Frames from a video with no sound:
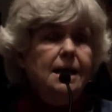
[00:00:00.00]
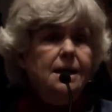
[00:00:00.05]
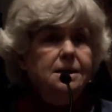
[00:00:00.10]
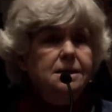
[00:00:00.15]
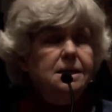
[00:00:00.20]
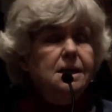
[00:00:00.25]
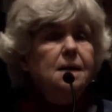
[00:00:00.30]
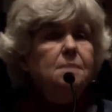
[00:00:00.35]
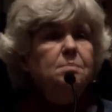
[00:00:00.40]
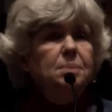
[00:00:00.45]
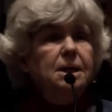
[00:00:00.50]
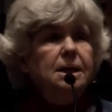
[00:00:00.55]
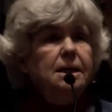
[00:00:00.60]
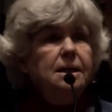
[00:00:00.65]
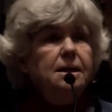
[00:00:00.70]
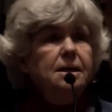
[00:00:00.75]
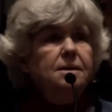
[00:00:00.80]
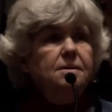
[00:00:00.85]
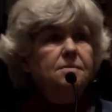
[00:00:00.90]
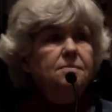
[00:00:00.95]
And I
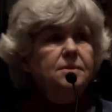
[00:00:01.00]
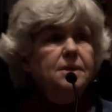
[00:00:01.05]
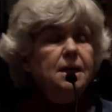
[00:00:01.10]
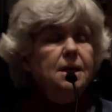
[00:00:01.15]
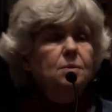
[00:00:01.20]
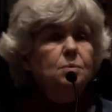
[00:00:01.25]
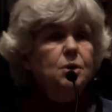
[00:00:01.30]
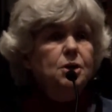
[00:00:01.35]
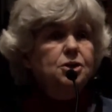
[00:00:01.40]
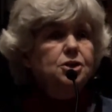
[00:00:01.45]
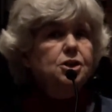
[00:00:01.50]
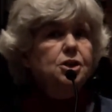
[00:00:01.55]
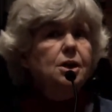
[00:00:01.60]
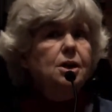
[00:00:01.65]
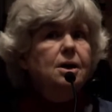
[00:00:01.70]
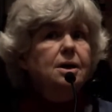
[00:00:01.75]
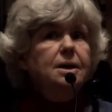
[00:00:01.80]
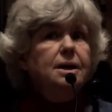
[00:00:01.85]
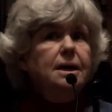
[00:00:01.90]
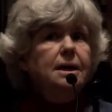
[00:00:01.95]
believe they were
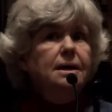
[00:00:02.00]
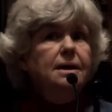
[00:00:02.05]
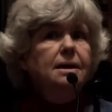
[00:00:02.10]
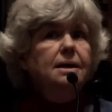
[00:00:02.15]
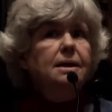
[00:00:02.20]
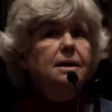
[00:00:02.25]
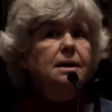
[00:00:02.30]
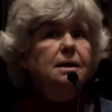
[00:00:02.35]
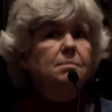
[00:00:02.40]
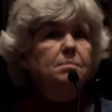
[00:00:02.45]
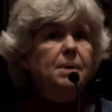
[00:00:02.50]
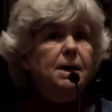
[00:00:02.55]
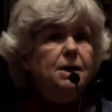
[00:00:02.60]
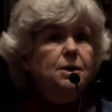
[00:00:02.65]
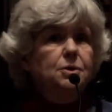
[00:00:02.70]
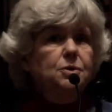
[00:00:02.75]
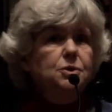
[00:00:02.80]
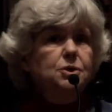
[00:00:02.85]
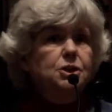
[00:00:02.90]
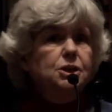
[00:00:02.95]
talking
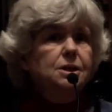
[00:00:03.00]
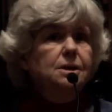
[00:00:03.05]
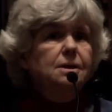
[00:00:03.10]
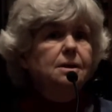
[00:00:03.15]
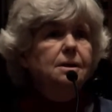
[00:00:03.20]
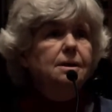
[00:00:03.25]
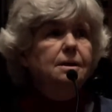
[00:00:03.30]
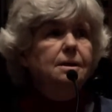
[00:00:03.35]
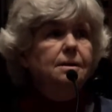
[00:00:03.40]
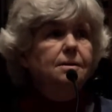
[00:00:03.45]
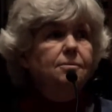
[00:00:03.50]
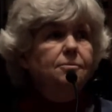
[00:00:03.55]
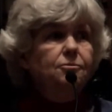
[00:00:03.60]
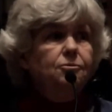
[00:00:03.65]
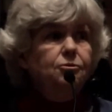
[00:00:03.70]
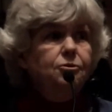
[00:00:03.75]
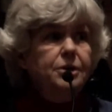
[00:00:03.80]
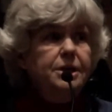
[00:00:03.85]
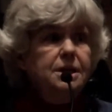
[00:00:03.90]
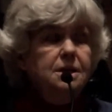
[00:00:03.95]
about
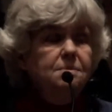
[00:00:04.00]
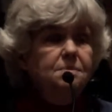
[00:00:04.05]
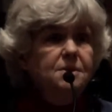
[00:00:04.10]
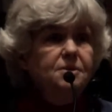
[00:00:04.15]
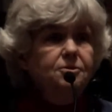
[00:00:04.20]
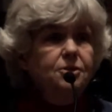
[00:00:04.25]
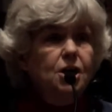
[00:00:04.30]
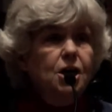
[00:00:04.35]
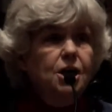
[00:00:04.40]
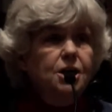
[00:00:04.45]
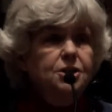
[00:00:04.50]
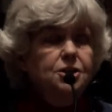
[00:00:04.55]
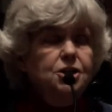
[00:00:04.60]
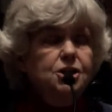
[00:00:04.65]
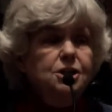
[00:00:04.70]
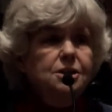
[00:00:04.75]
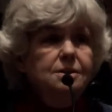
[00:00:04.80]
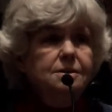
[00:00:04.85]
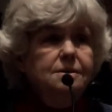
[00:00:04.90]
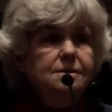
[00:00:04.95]
freedom of
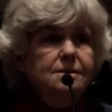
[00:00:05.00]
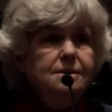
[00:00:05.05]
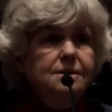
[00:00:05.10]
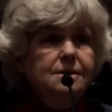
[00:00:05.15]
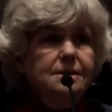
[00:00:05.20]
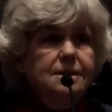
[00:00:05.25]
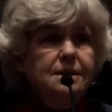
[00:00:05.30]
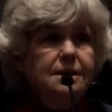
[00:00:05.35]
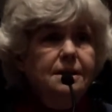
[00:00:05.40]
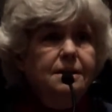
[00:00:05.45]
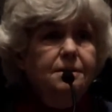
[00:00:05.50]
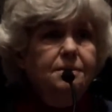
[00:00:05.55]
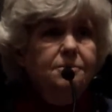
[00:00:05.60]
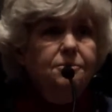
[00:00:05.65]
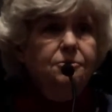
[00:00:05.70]
conscience,